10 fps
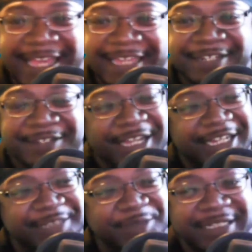y'all
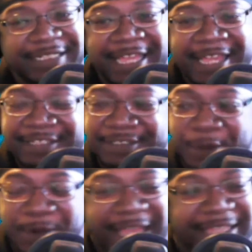guys been
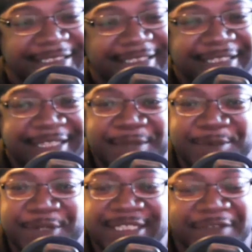donating to the Team
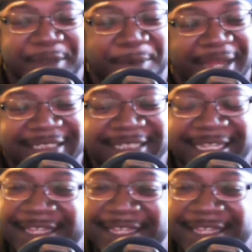Boyd TV project.